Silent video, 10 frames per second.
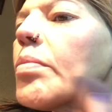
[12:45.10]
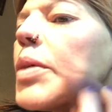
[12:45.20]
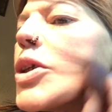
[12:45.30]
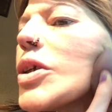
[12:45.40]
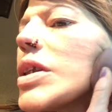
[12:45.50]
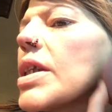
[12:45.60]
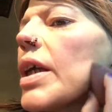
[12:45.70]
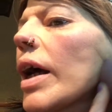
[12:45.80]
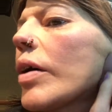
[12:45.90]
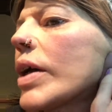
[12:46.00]
But you can see
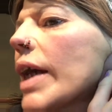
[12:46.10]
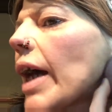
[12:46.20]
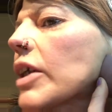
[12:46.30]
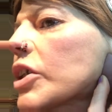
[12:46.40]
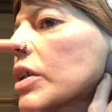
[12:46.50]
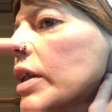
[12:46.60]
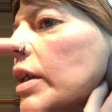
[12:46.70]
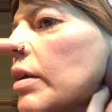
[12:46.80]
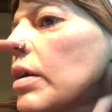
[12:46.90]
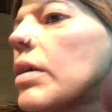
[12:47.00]
how it
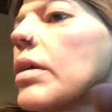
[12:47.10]
actually